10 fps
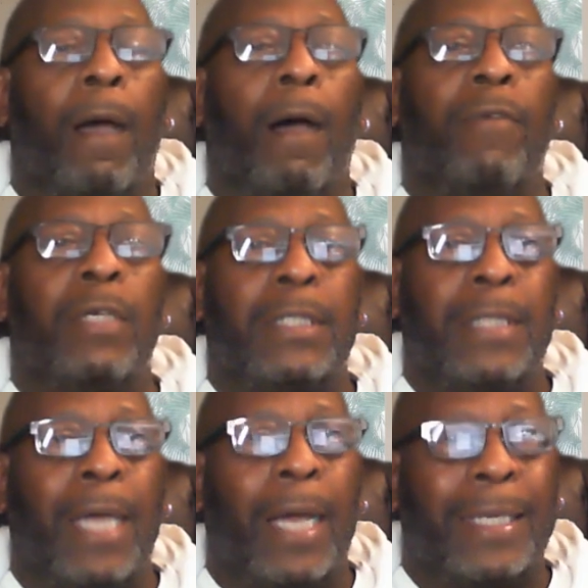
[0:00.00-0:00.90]
of a
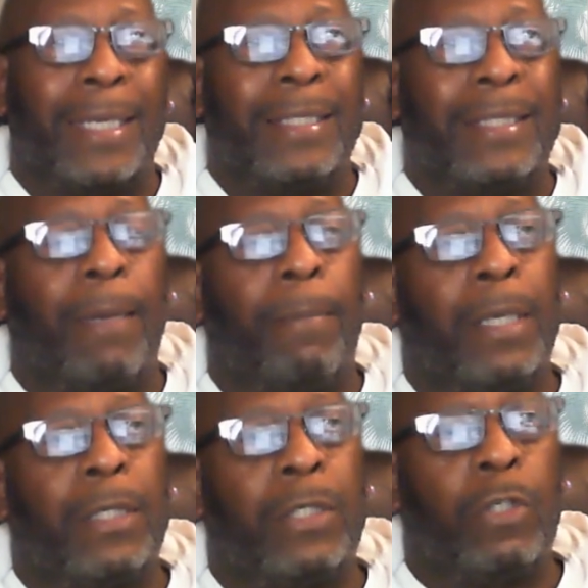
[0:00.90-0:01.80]
stock is the
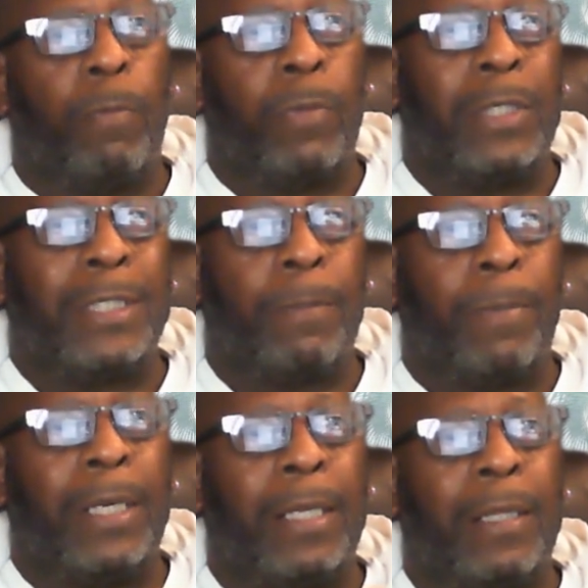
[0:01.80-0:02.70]
ability to
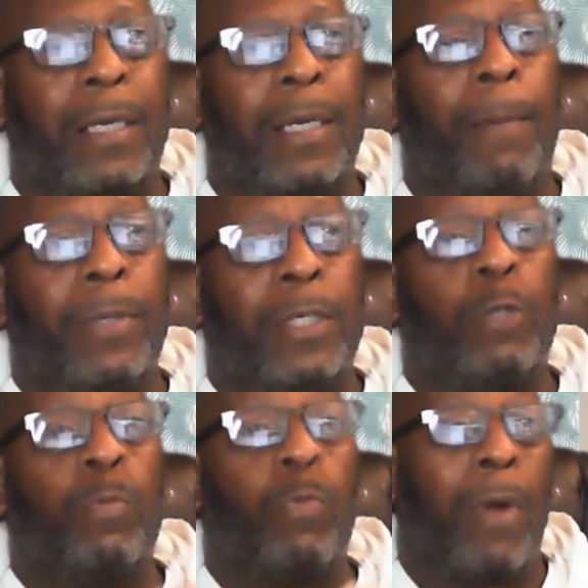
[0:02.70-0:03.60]
participate in the
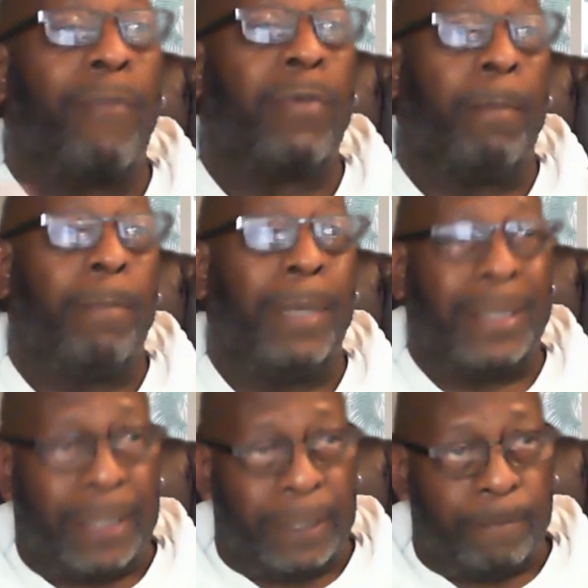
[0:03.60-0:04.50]
company's
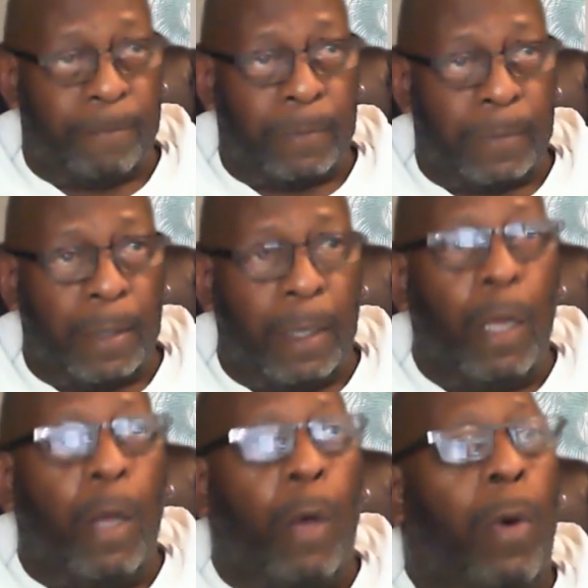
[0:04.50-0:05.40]
profitability.
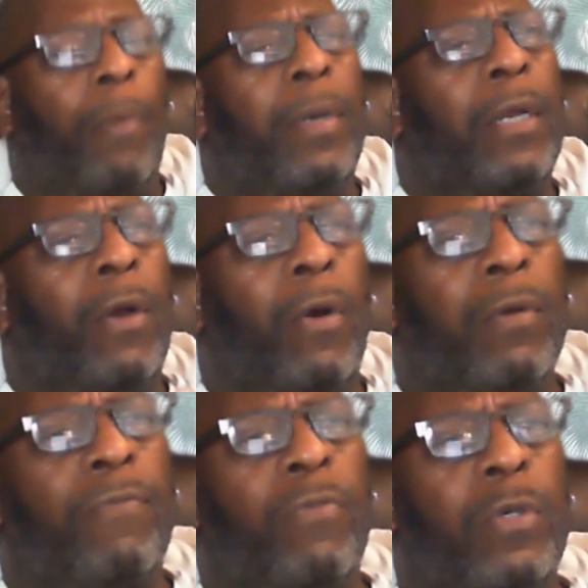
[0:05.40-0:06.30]
Why would it
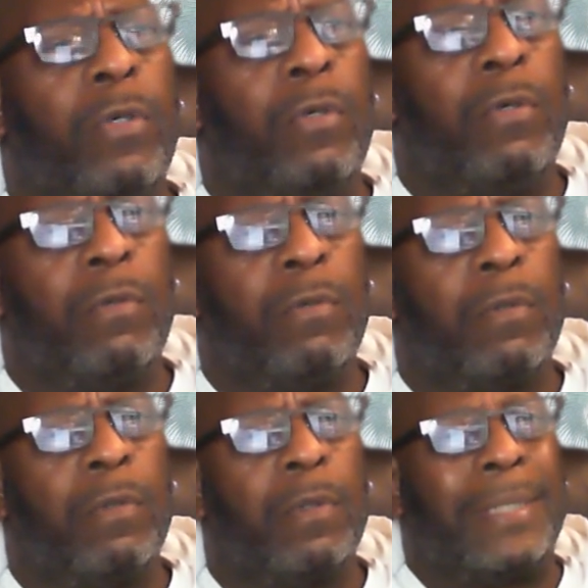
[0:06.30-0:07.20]
hurt for you to
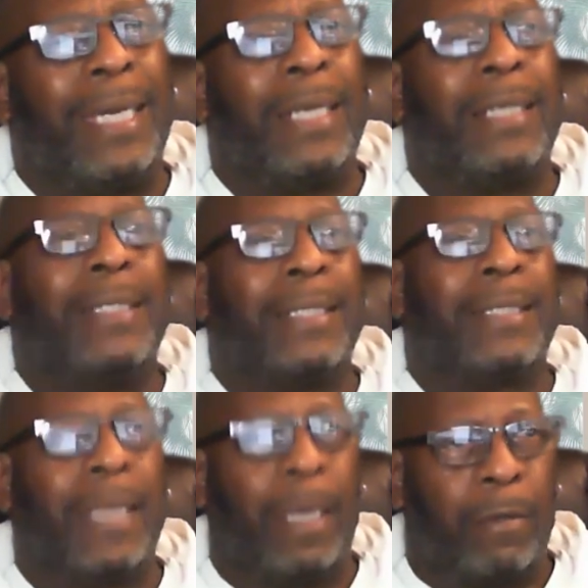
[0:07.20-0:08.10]
get a
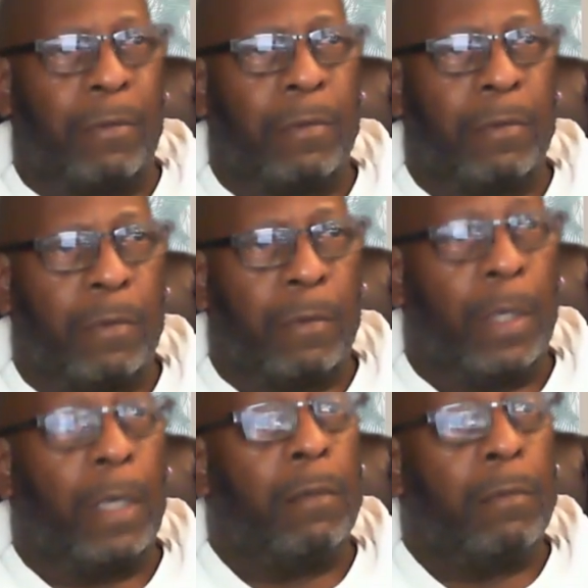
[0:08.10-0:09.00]
discount?
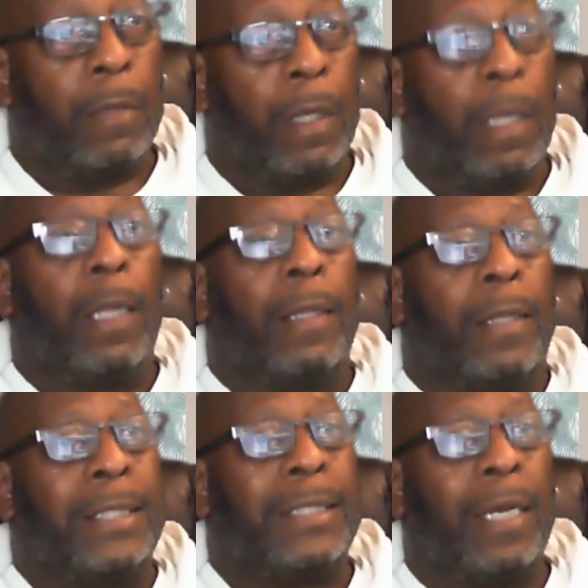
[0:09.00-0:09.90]
Well,
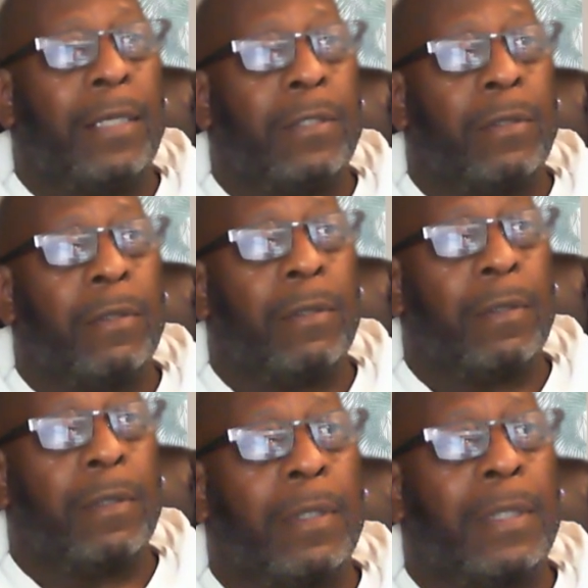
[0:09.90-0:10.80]
this answer
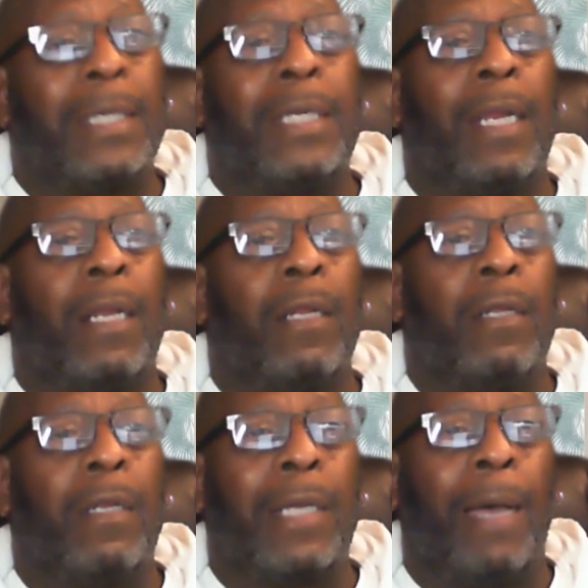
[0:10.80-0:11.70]
can get a
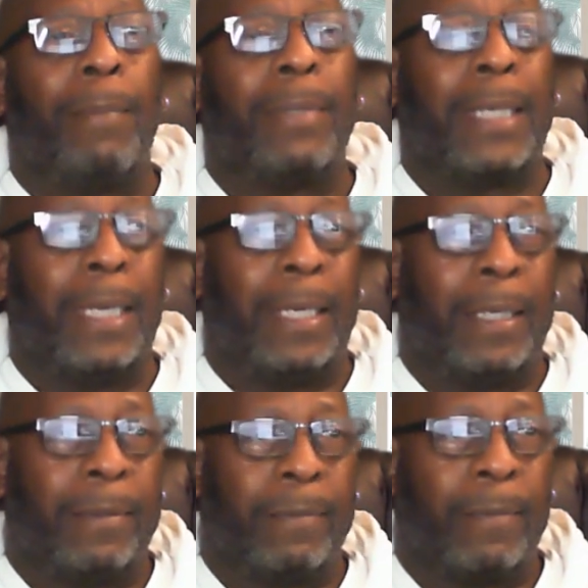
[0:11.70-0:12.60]
little complicated.
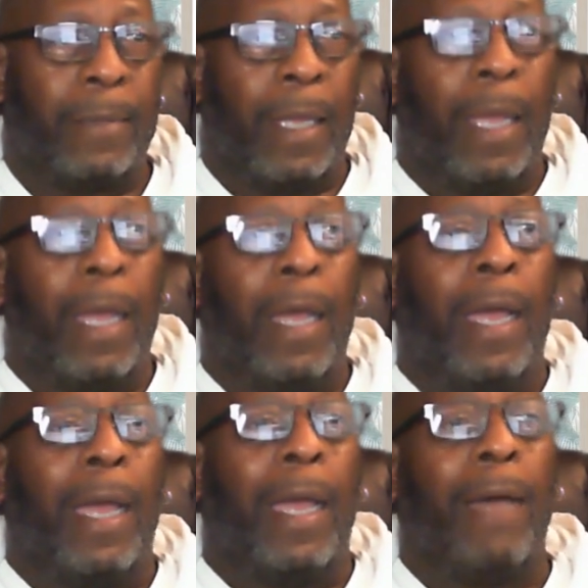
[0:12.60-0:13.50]

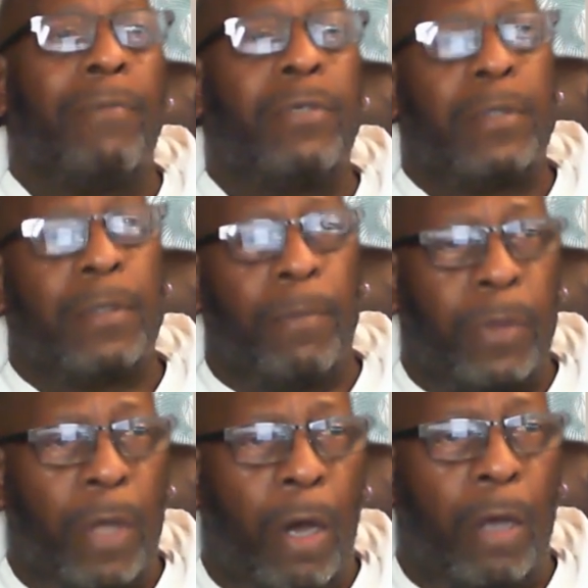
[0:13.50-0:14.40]
After some
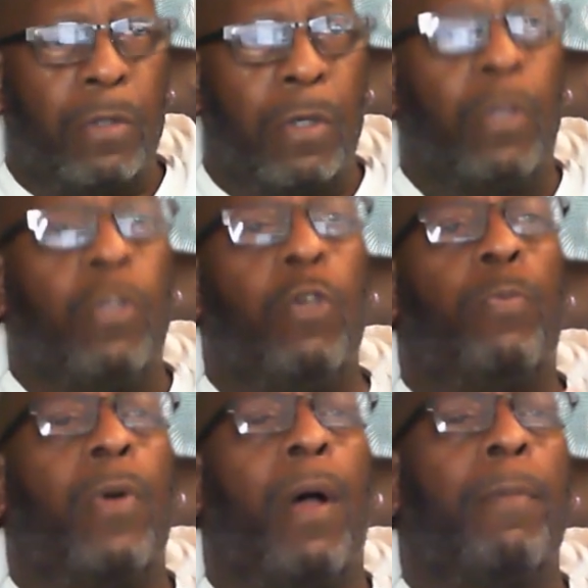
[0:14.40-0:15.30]
thought, you
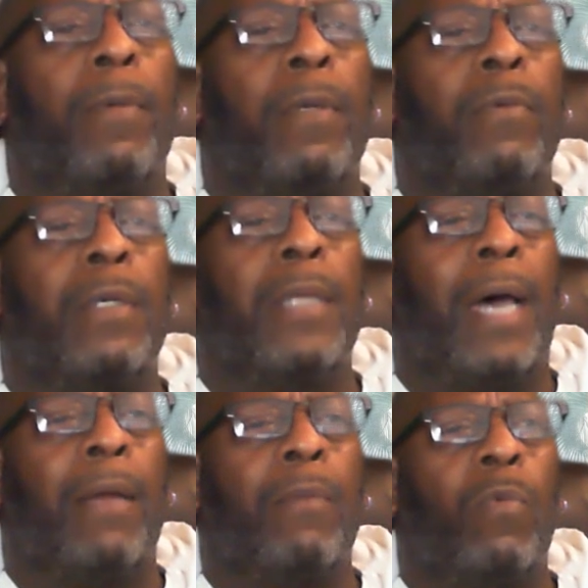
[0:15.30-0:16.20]
probably would
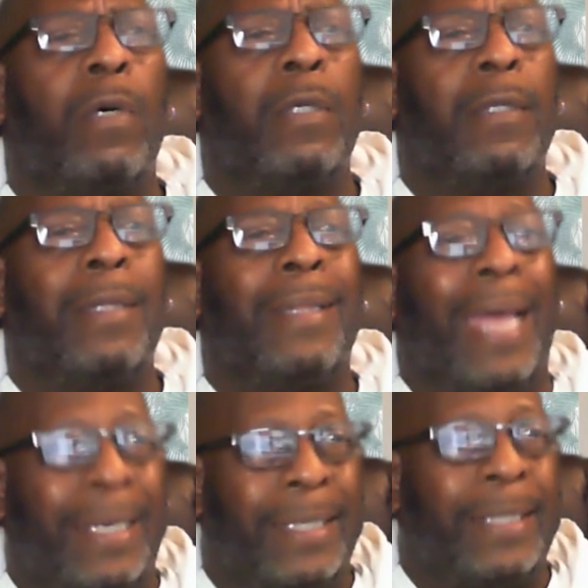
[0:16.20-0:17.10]
not want
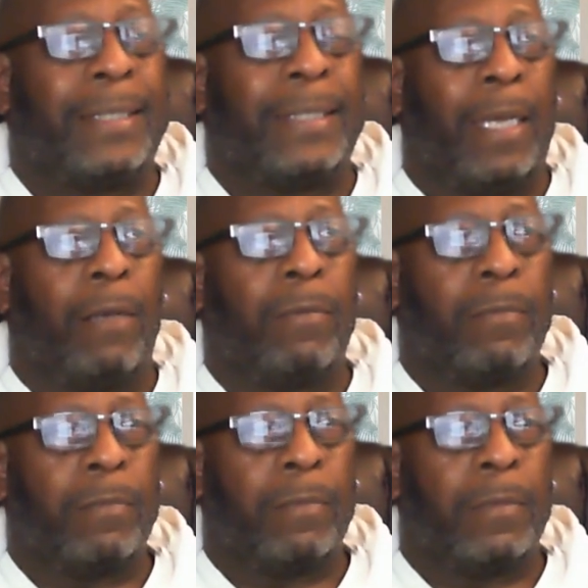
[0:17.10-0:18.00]
that discount.
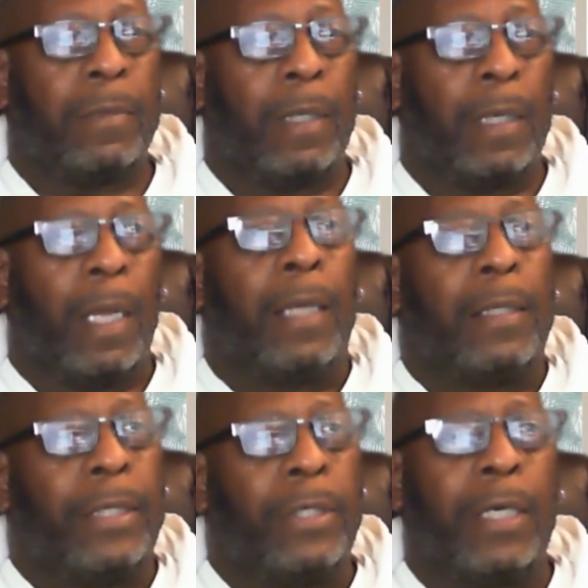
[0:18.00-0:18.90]

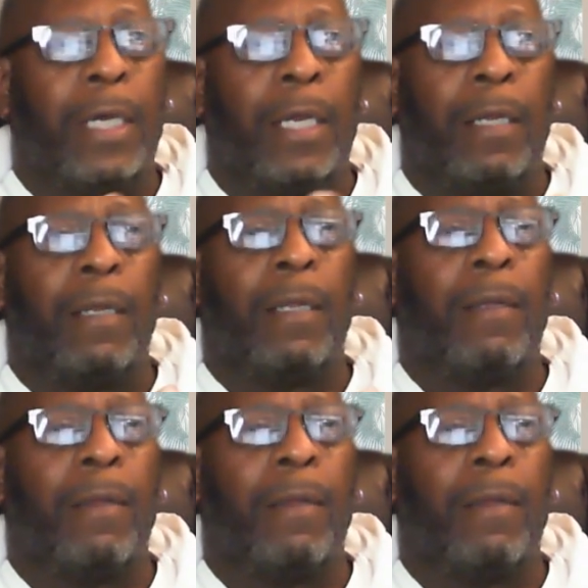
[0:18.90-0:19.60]
Let's look at it